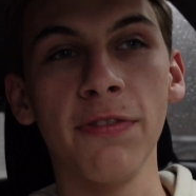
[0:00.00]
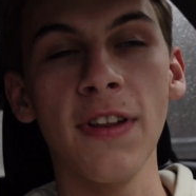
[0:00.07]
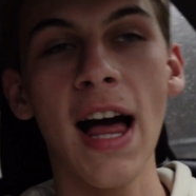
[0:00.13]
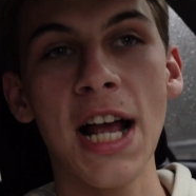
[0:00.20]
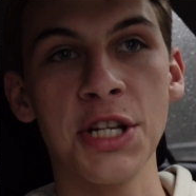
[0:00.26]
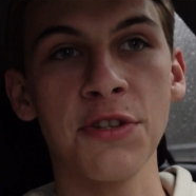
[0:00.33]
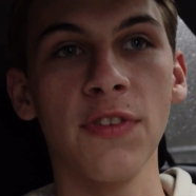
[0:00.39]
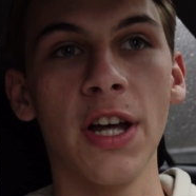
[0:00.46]

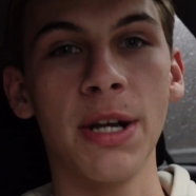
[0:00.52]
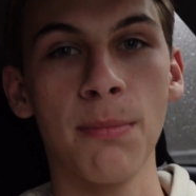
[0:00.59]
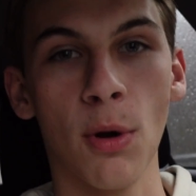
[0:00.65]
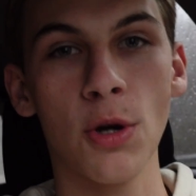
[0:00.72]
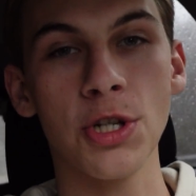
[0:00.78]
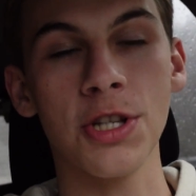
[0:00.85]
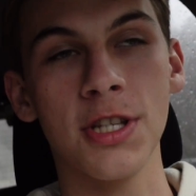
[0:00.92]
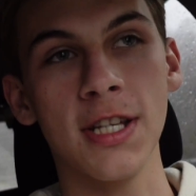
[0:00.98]
flash flood
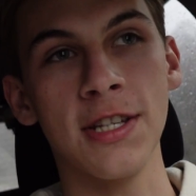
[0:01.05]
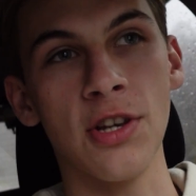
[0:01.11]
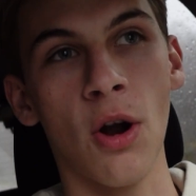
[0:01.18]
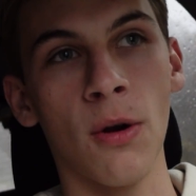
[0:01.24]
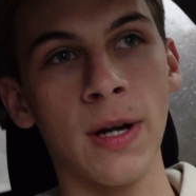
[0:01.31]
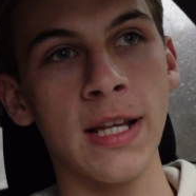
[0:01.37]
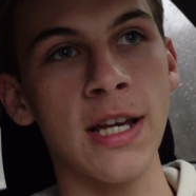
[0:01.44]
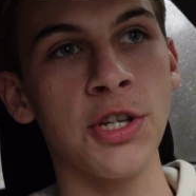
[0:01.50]
emergencies
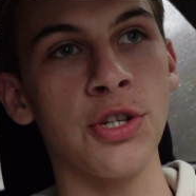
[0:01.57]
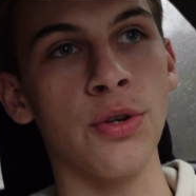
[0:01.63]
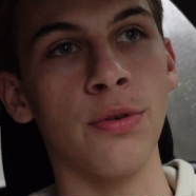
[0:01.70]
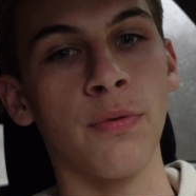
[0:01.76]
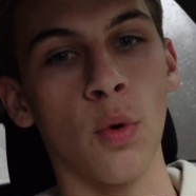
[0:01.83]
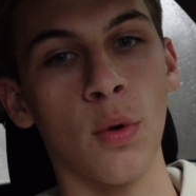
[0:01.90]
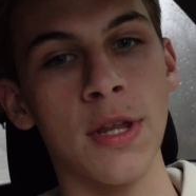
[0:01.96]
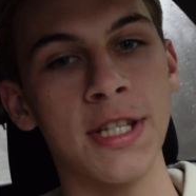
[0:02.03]
already
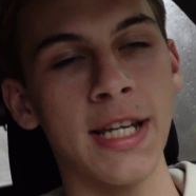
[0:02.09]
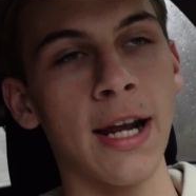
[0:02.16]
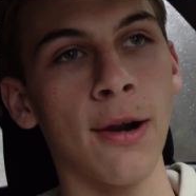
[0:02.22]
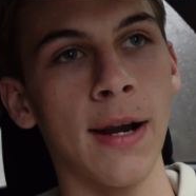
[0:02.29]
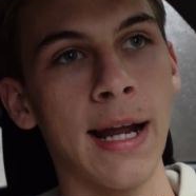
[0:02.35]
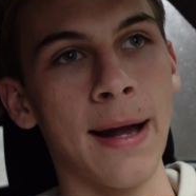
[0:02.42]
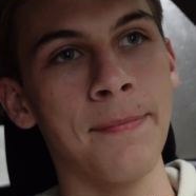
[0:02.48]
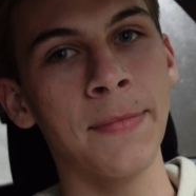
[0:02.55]
issued for this
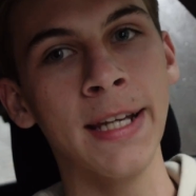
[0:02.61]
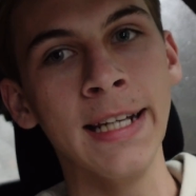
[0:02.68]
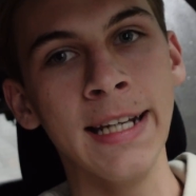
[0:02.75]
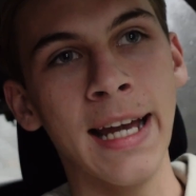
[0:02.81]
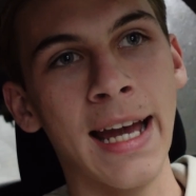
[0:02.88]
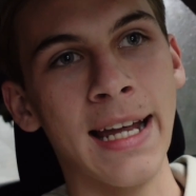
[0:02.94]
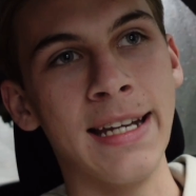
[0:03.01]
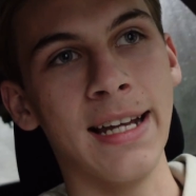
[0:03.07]
area,
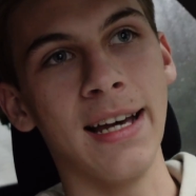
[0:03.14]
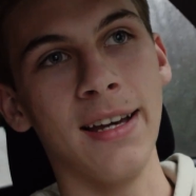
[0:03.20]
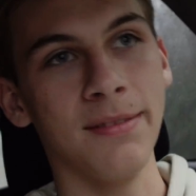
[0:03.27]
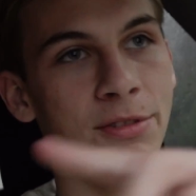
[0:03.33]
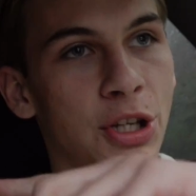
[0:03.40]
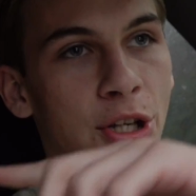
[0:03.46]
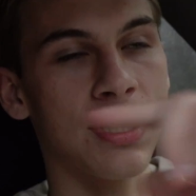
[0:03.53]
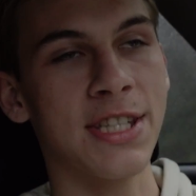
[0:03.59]
and uh,
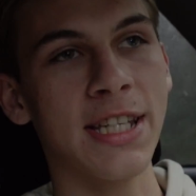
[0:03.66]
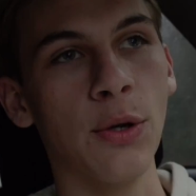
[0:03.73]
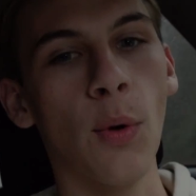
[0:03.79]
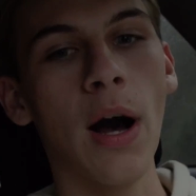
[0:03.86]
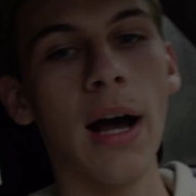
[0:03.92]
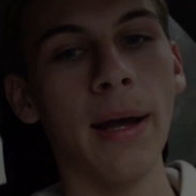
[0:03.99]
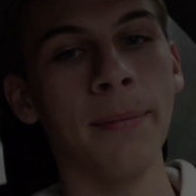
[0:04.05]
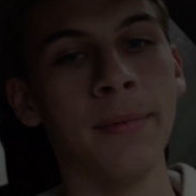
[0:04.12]
you can see
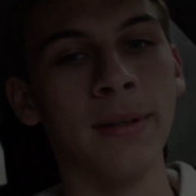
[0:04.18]
why.